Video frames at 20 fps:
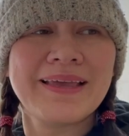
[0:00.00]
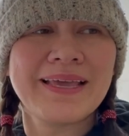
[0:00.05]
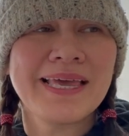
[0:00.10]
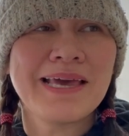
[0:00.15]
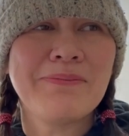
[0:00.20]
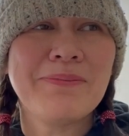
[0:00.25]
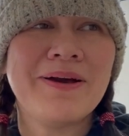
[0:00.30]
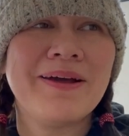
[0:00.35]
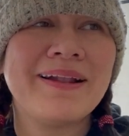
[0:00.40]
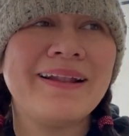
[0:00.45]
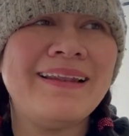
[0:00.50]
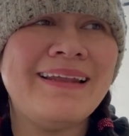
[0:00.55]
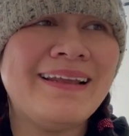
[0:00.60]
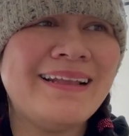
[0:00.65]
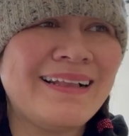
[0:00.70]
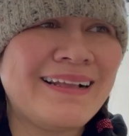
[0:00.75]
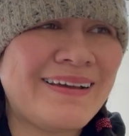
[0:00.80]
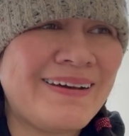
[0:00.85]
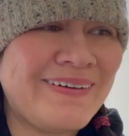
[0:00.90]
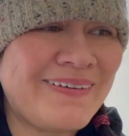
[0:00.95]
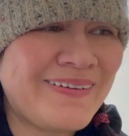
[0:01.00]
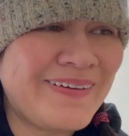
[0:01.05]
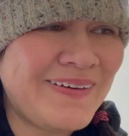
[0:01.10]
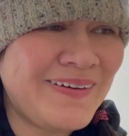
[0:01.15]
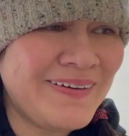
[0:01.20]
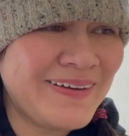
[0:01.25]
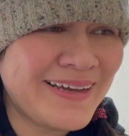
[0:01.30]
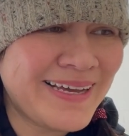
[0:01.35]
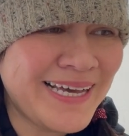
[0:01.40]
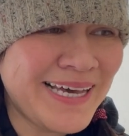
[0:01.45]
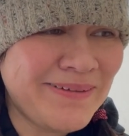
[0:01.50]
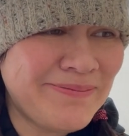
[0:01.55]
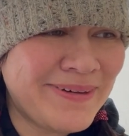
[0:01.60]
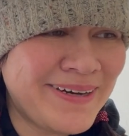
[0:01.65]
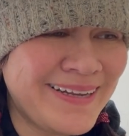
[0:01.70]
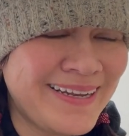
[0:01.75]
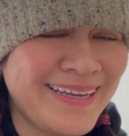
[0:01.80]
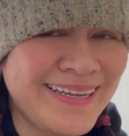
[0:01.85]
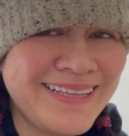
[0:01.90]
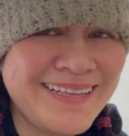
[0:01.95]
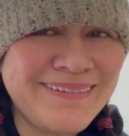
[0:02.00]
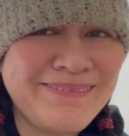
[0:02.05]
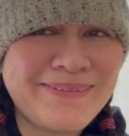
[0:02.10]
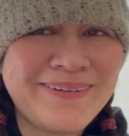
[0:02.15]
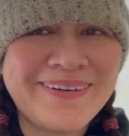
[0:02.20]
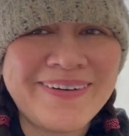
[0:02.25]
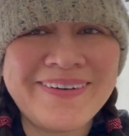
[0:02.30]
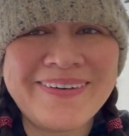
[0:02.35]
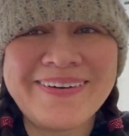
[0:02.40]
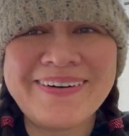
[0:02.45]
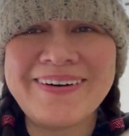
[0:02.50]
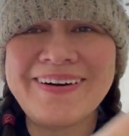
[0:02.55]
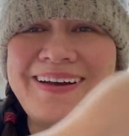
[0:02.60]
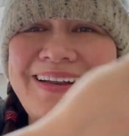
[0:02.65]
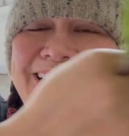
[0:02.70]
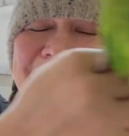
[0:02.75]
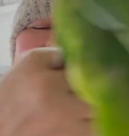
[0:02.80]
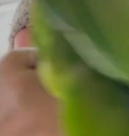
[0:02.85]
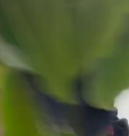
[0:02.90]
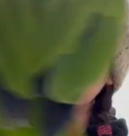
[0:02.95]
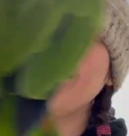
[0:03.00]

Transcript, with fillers: Come on, little Coco. Come on, little Coco. Let's